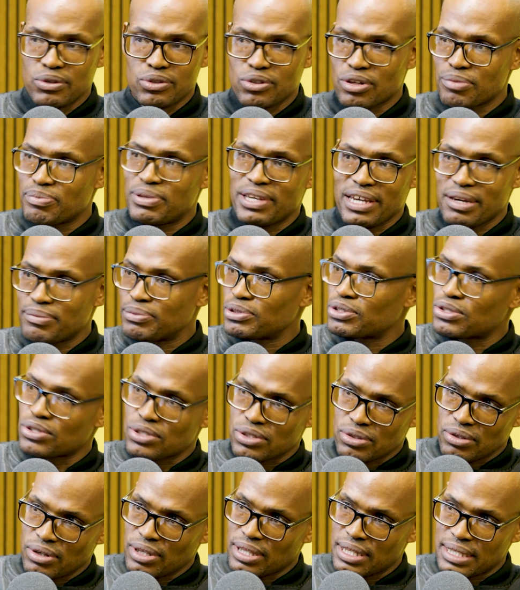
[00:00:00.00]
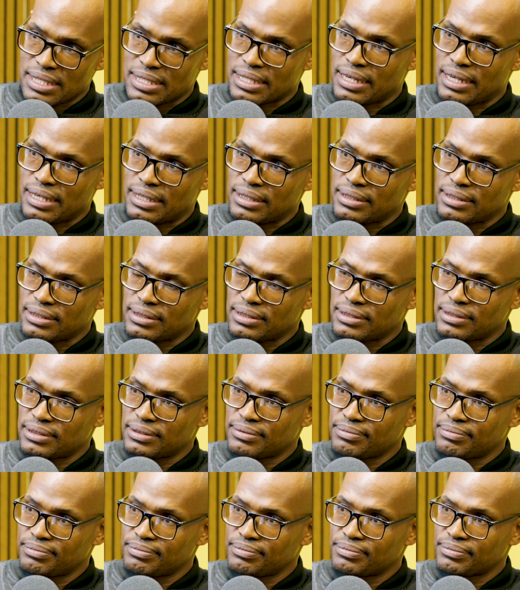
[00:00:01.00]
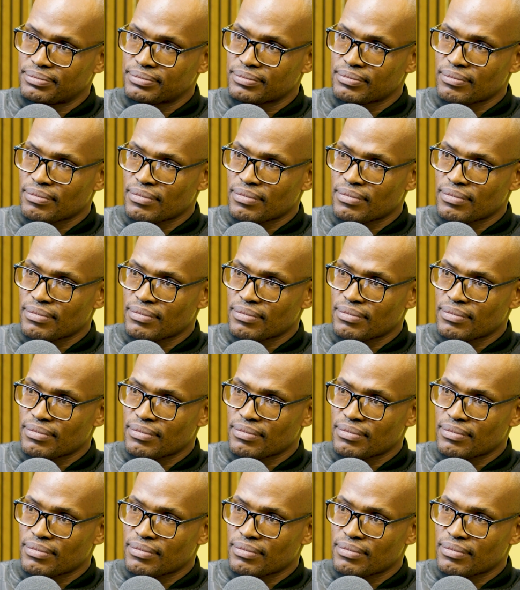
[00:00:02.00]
be able to score this guy. I